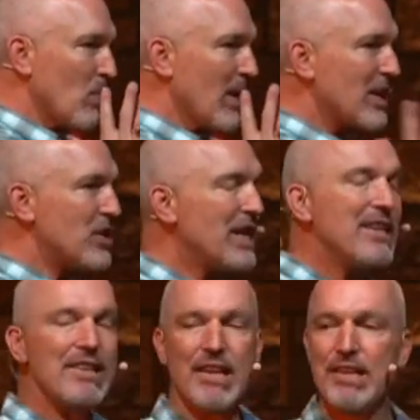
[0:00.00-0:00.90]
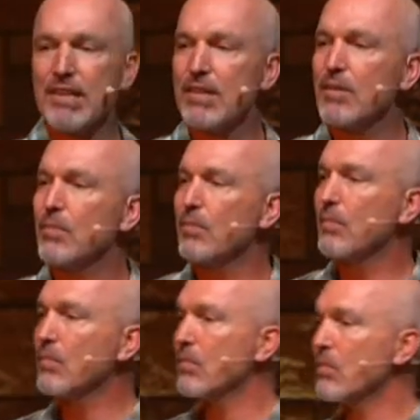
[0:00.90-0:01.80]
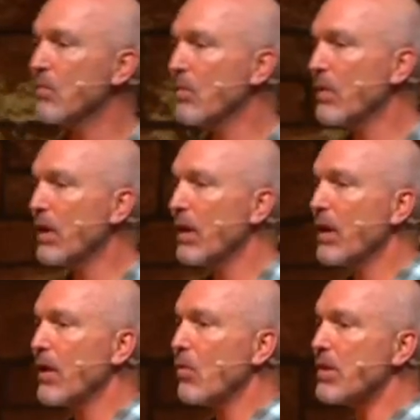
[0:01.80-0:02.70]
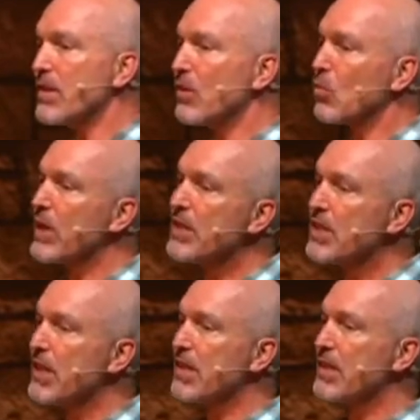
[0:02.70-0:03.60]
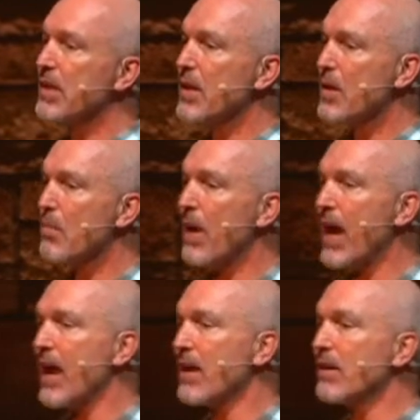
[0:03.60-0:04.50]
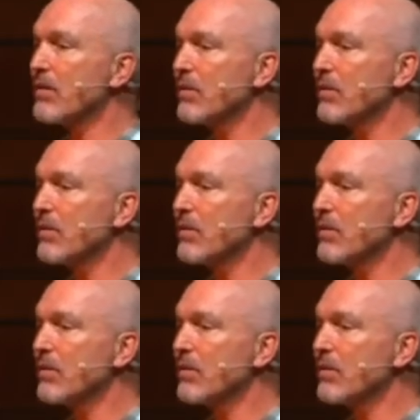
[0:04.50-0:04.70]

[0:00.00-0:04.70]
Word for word: Jesus was the richest man